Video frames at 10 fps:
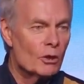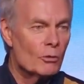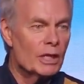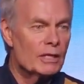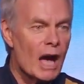
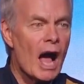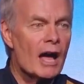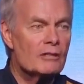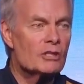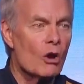when
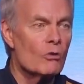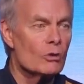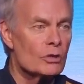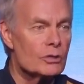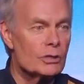God
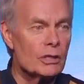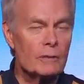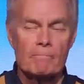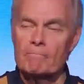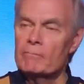told us
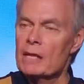to